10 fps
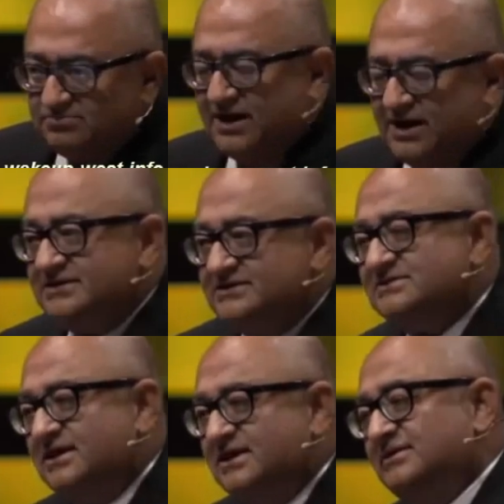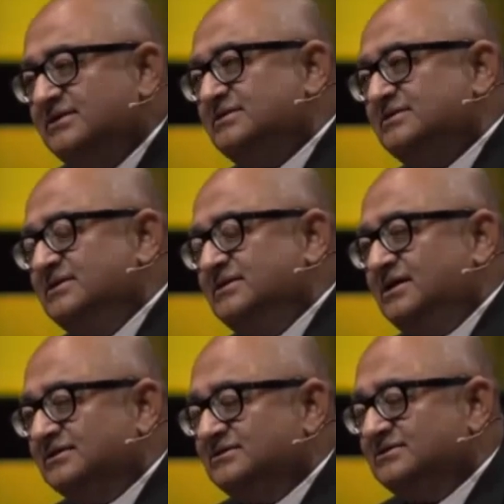Mike's and
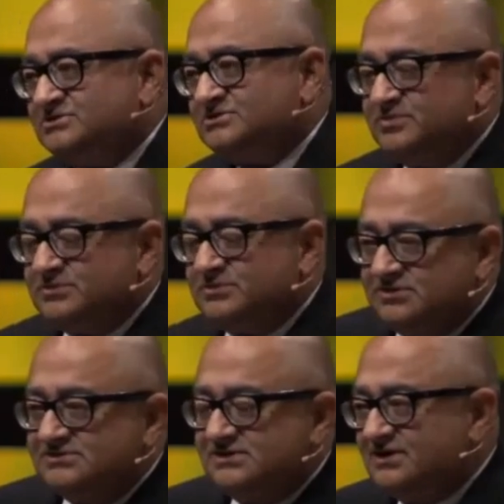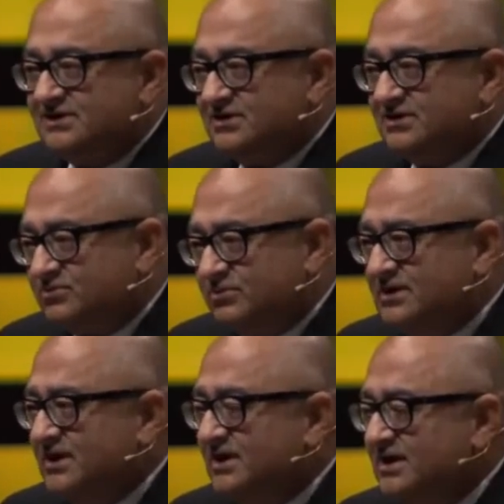other hospitals and got
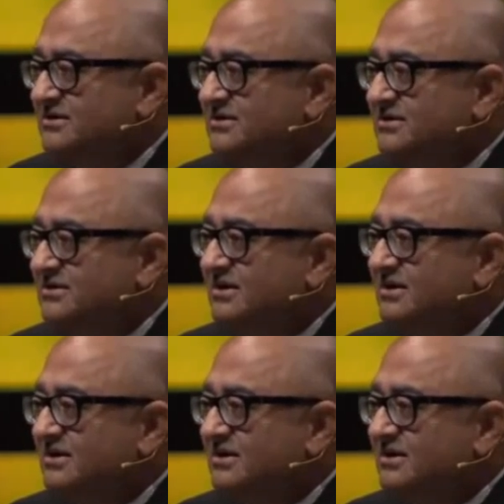radiated and